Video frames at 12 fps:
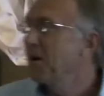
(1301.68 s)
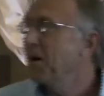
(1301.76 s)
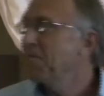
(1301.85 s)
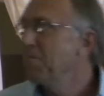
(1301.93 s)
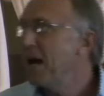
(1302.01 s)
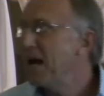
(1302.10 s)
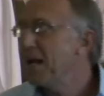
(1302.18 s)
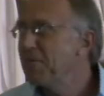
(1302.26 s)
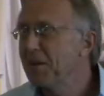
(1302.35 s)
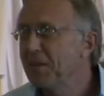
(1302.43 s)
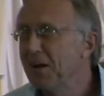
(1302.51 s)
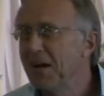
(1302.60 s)
Got married
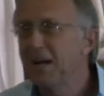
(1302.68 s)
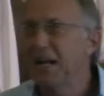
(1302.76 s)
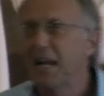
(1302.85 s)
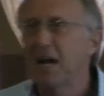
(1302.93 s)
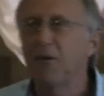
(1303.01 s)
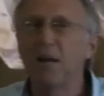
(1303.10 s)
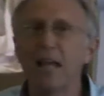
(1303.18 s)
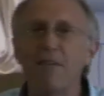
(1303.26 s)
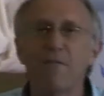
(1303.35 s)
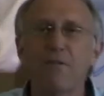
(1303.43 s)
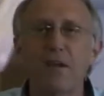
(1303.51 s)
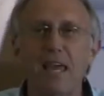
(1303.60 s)
with her, and I will
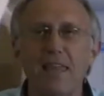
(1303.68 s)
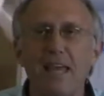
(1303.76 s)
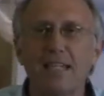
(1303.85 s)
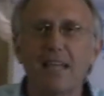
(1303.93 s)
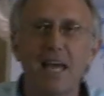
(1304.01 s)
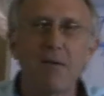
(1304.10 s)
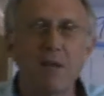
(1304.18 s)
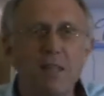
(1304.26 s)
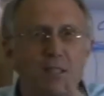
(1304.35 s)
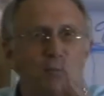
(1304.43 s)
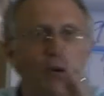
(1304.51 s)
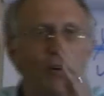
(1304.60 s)
never forget that day
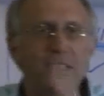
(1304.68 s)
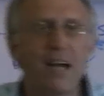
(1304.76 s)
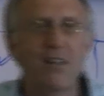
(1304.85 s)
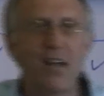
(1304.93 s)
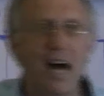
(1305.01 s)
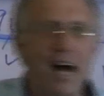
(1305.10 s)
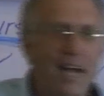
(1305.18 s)
when she walked down the